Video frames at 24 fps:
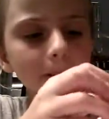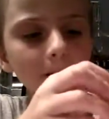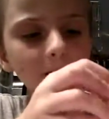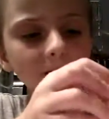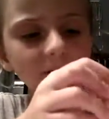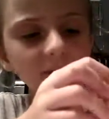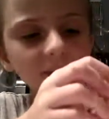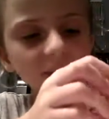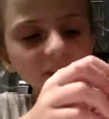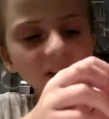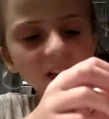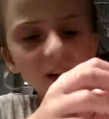
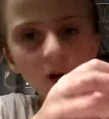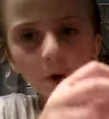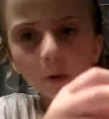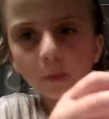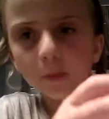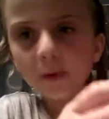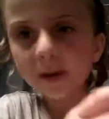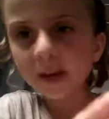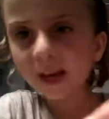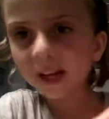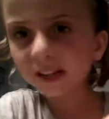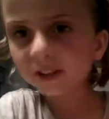says
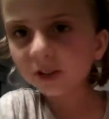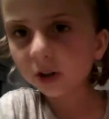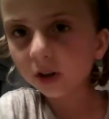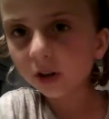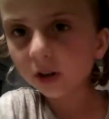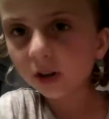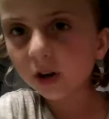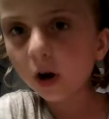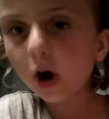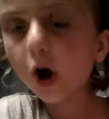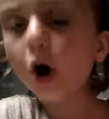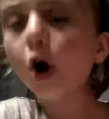LPS on
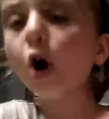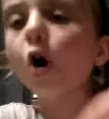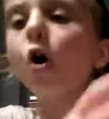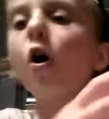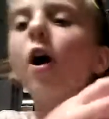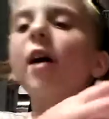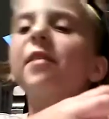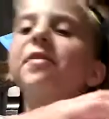it. Oh,